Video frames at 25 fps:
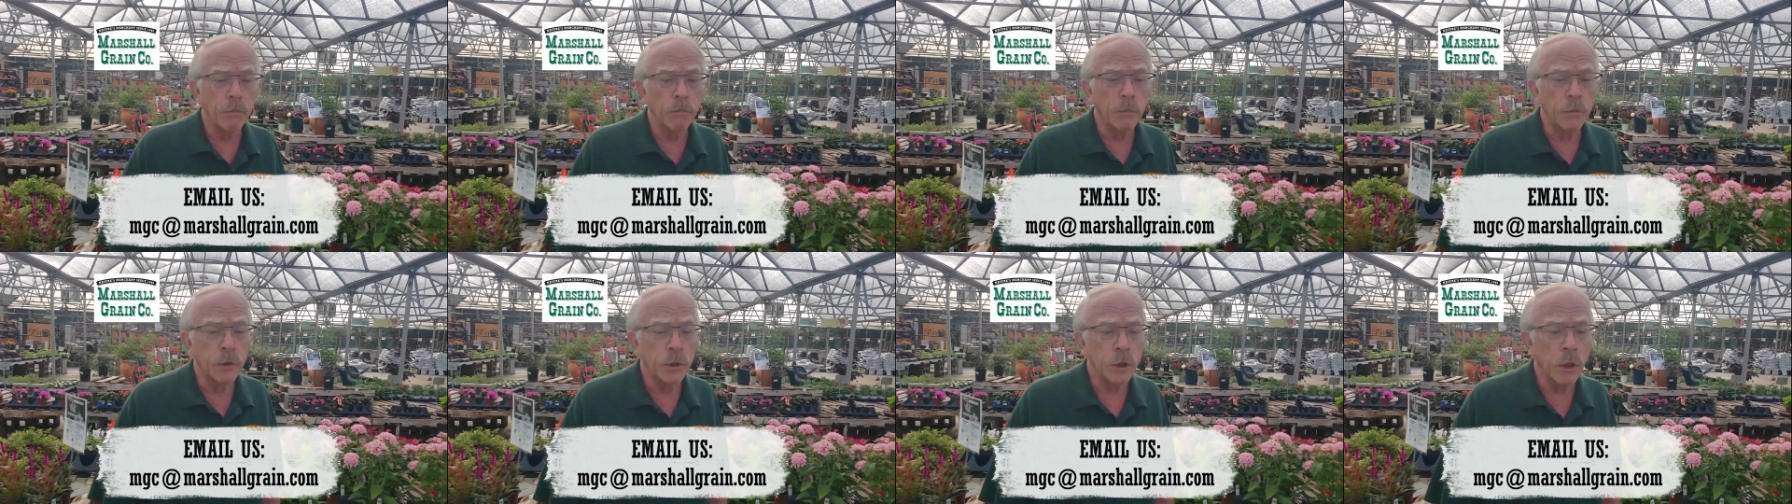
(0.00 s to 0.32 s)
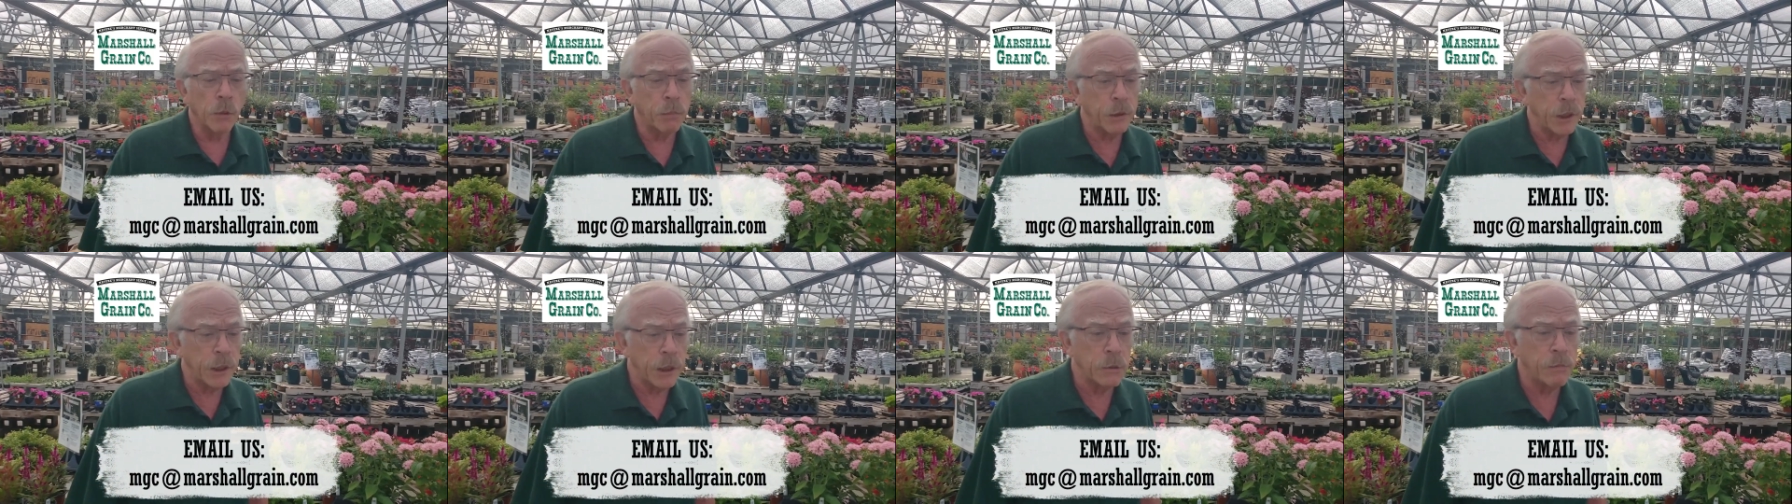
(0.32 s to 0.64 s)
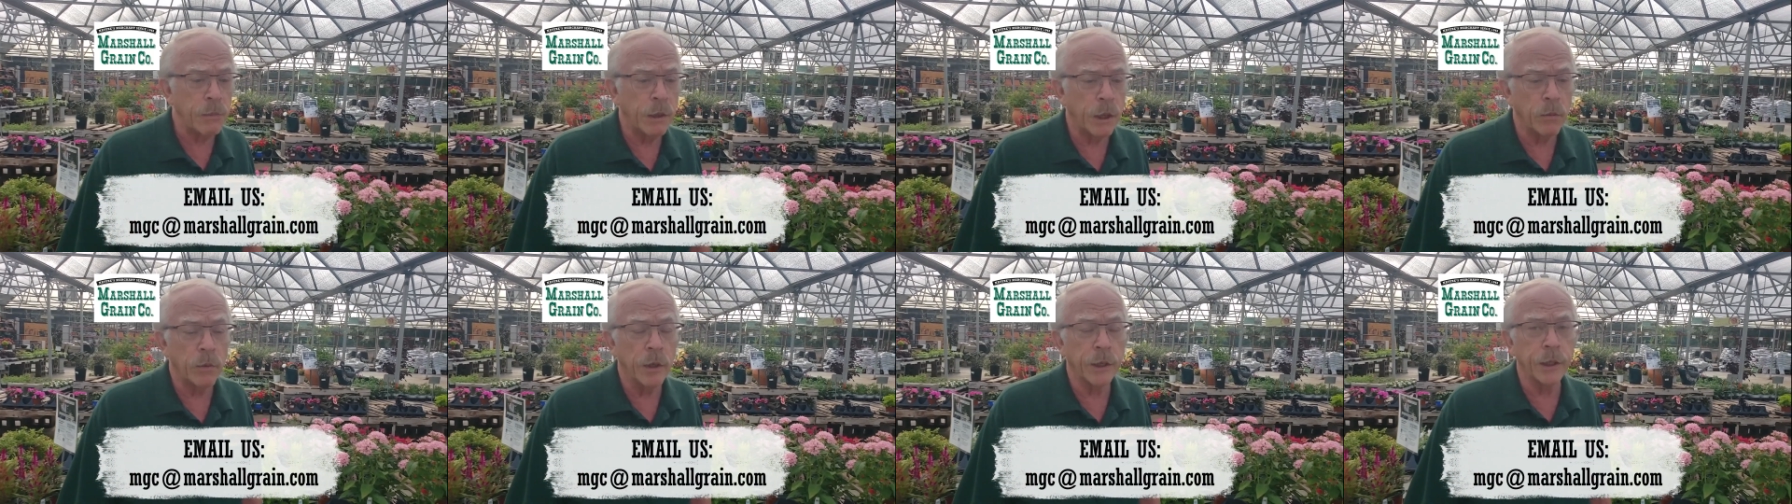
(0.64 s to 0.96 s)
So please
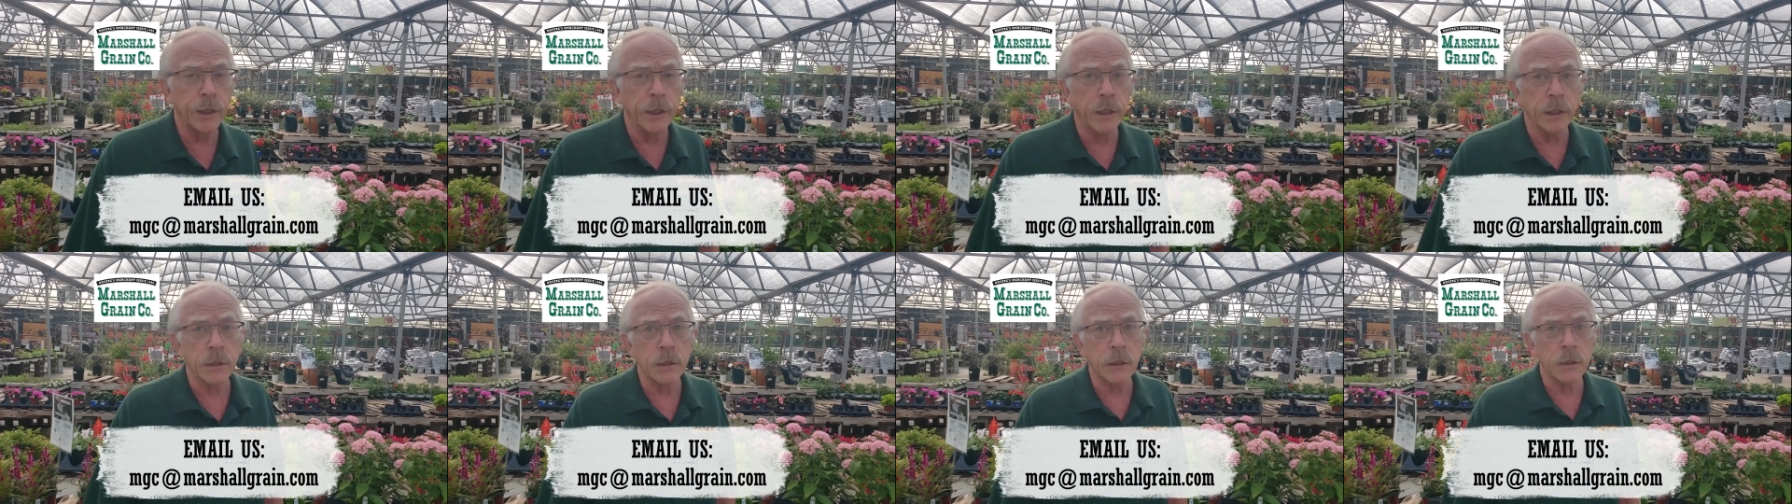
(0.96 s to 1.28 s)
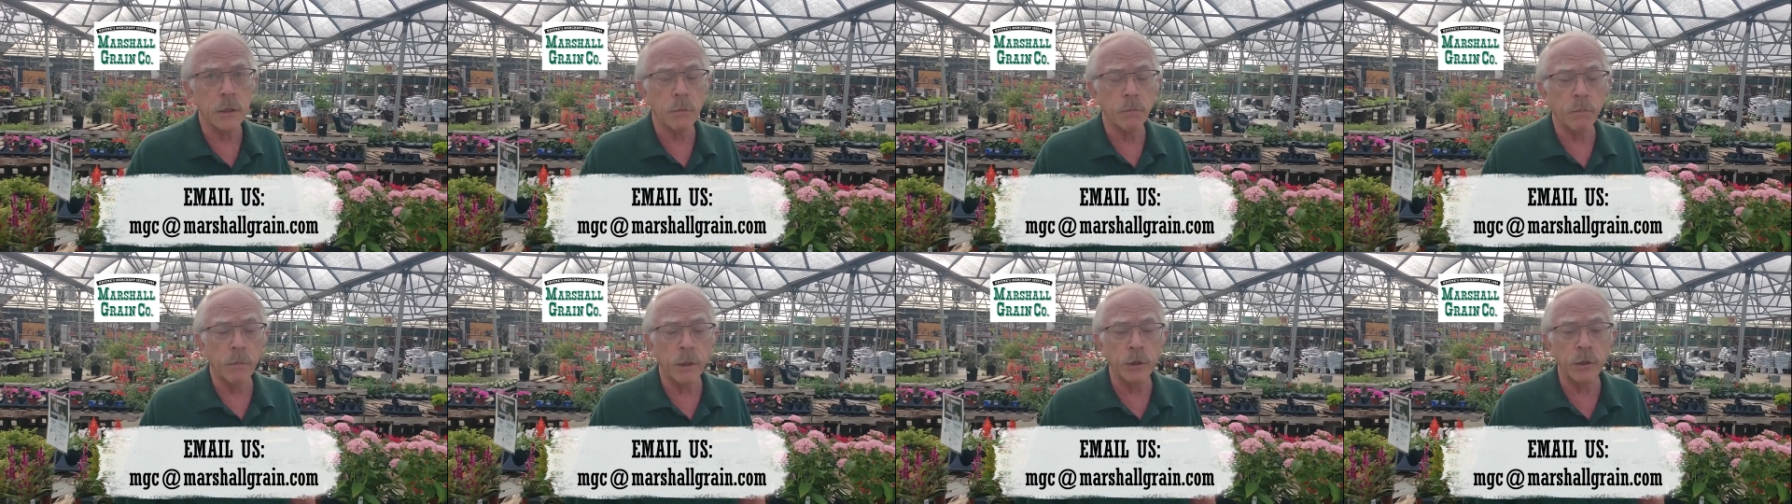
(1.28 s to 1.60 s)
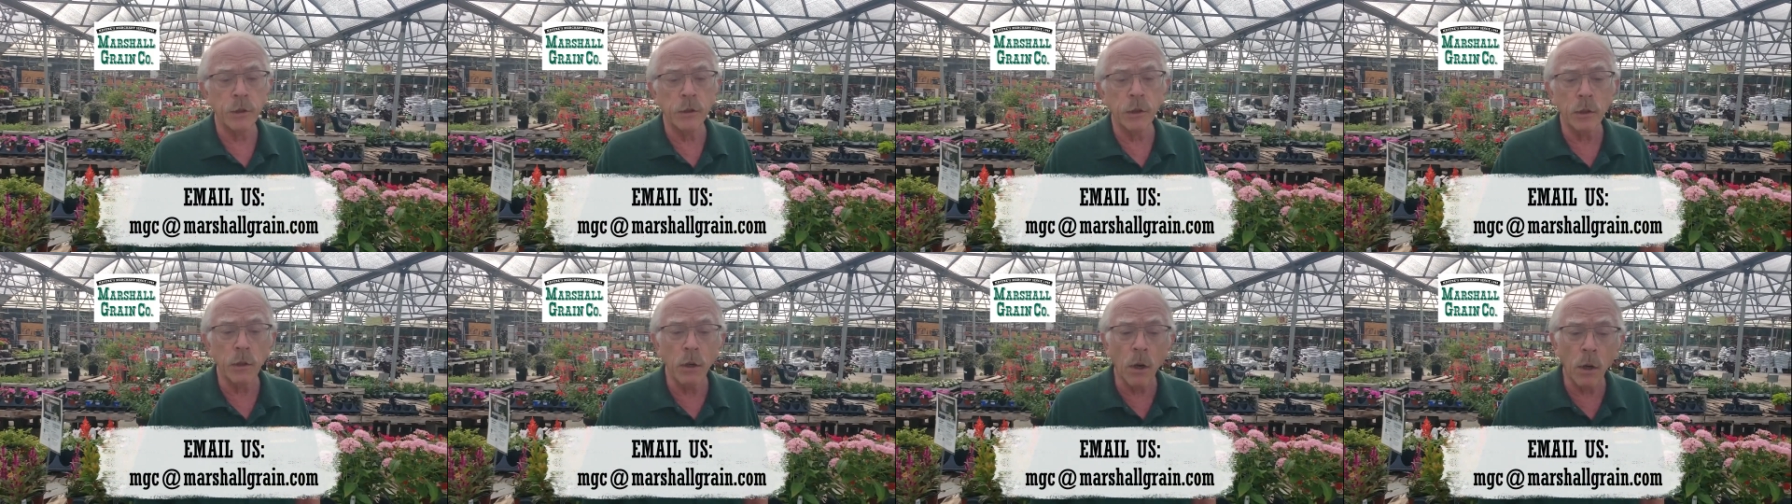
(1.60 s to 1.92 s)
bear with us, but
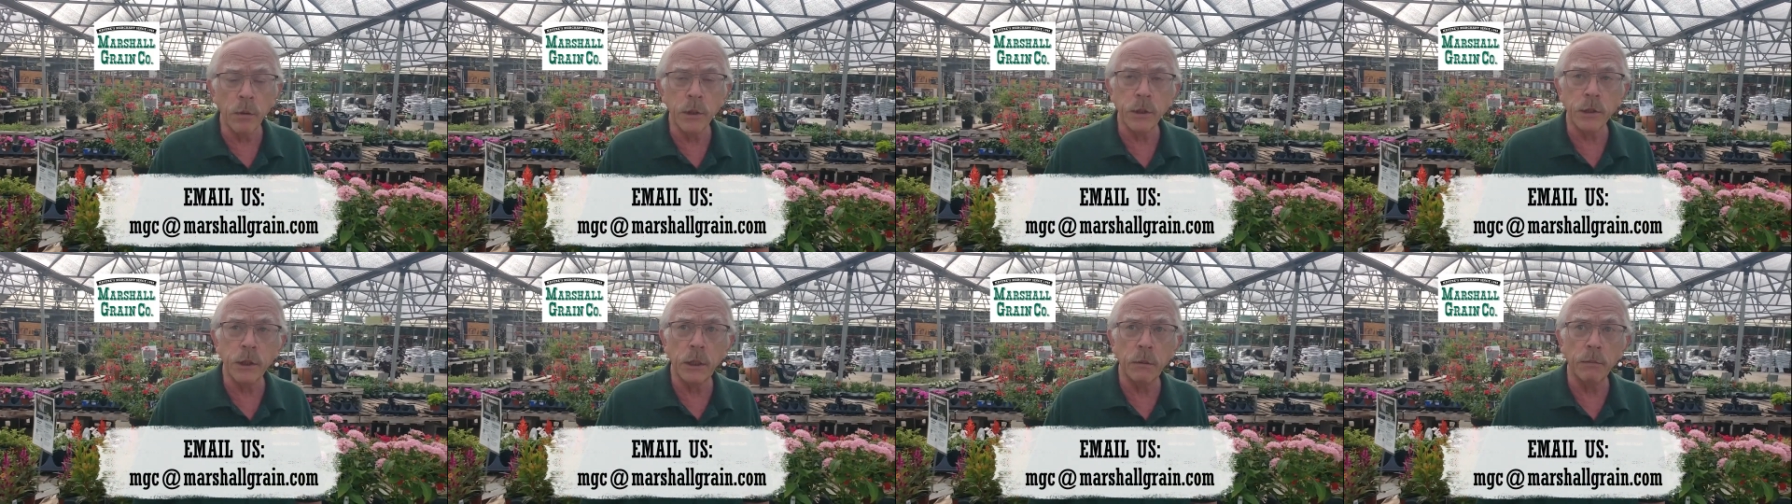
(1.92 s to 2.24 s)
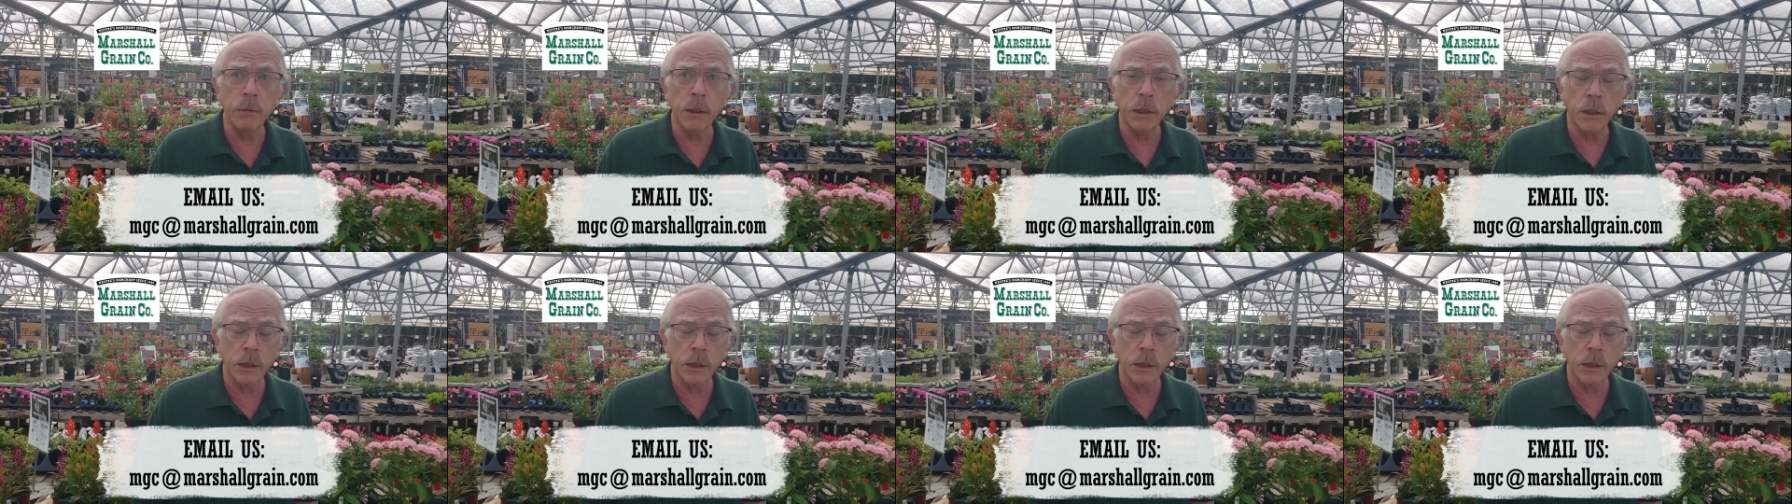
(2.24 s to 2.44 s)
you can always email